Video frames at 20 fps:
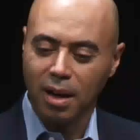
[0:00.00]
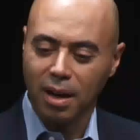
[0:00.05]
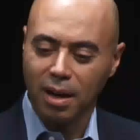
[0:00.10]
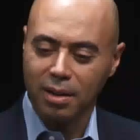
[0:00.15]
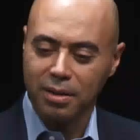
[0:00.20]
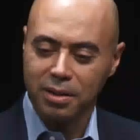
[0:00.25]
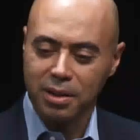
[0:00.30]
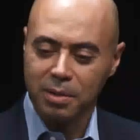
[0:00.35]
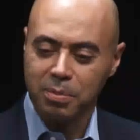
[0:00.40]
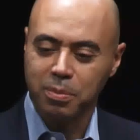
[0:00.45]

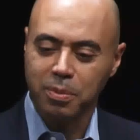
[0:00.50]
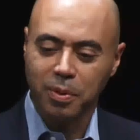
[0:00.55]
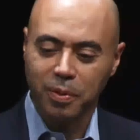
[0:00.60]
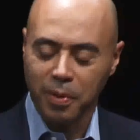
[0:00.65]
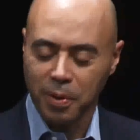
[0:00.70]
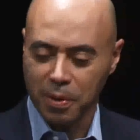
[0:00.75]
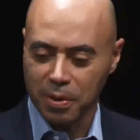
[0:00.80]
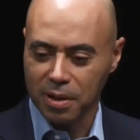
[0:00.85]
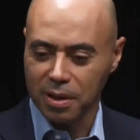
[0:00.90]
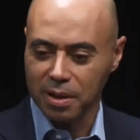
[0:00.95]
just
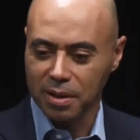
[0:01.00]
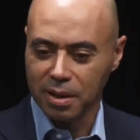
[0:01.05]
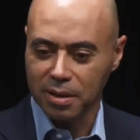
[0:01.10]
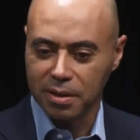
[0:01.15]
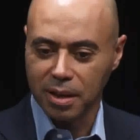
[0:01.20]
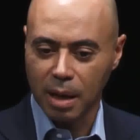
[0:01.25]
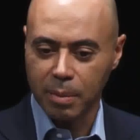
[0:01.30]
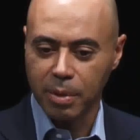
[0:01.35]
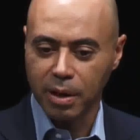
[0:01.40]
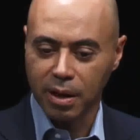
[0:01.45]
before the
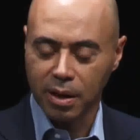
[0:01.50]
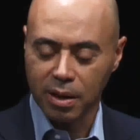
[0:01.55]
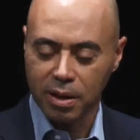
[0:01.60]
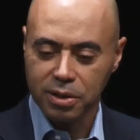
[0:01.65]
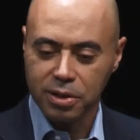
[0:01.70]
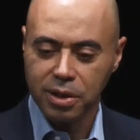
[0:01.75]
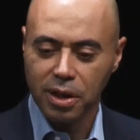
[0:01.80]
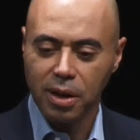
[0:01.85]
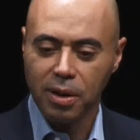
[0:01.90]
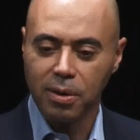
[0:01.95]
taping of the
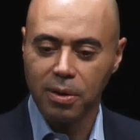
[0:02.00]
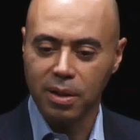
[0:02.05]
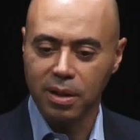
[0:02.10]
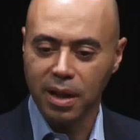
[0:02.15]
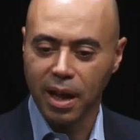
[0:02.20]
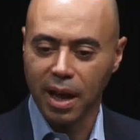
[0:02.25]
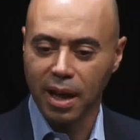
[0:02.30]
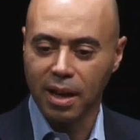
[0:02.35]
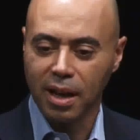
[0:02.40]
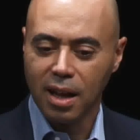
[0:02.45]
show in
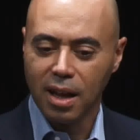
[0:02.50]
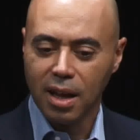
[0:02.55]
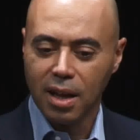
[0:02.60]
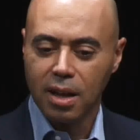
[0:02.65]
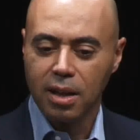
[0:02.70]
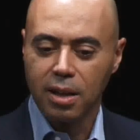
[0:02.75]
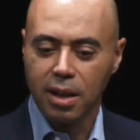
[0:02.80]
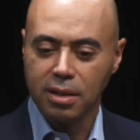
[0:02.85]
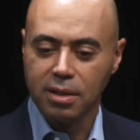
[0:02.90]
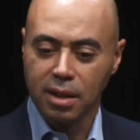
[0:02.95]
that
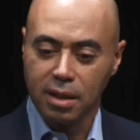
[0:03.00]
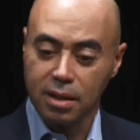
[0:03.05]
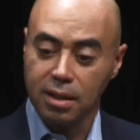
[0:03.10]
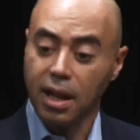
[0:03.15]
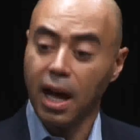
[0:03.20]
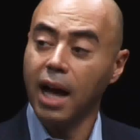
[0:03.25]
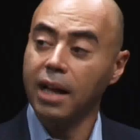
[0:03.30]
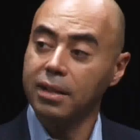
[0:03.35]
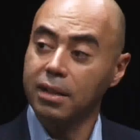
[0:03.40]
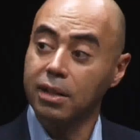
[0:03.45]
there's a
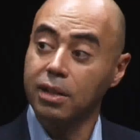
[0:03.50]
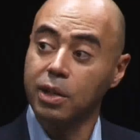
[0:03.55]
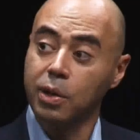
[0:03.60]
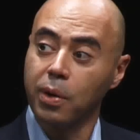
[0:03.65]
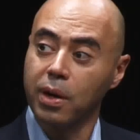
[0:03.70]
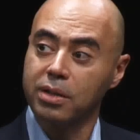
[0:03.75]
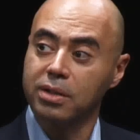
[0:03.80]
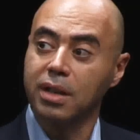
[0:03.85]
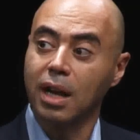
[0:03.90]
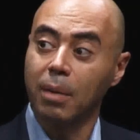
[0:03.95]
lot that
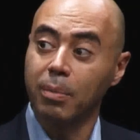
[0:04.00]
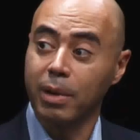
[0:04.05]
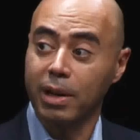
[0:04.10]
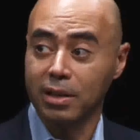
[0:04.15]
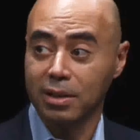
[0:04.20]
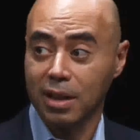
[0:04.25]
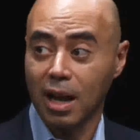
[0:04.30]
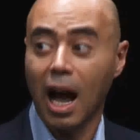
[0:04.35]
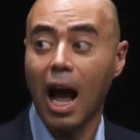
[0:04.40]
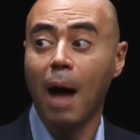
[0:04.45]
U.S.
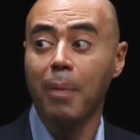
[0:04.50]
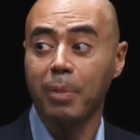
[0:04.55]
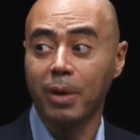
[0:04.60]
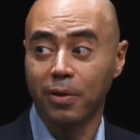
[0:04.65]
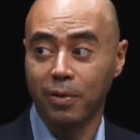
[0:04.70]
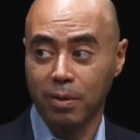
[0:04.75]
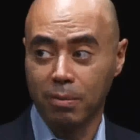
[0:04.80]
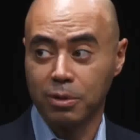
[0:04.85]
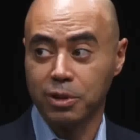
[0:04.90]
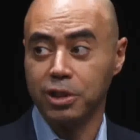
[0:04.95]
companies copied
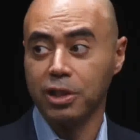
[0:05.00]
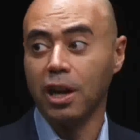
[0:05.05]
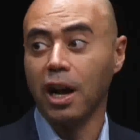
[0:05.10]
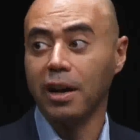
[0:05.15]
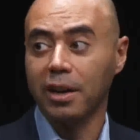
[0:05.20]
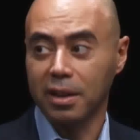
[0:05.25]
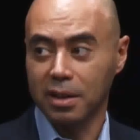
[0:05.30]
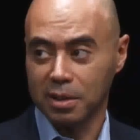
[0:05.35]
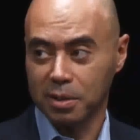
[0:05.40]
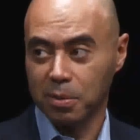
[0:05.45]
from
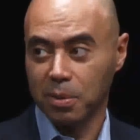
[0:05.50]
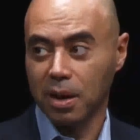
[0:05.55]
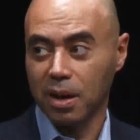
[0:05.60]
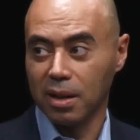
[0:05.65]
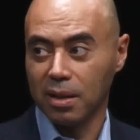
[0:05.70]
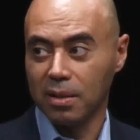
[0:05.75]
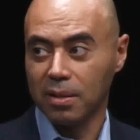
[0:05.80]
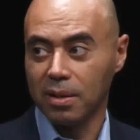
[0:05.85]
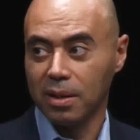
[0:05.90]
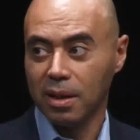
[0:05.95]
China as
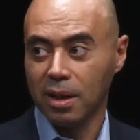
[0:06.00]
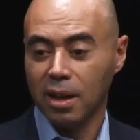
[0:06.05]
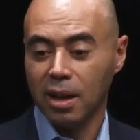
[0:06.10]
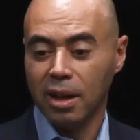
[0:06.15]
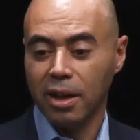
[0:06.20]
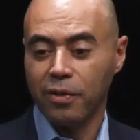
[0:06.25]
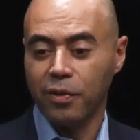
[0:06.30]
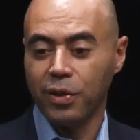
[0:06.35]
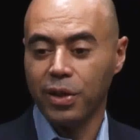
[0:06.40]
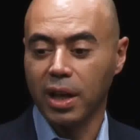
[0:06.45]
well.
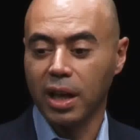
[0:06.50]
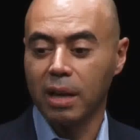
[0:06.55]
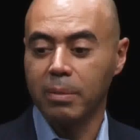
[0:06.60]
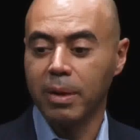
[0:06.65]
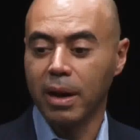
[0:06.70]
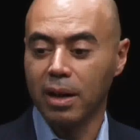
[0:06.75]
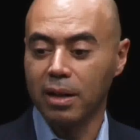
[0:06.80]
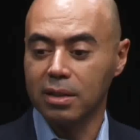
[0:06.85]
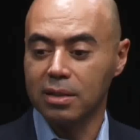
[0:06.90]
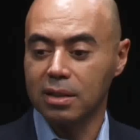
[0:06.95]
If you think about,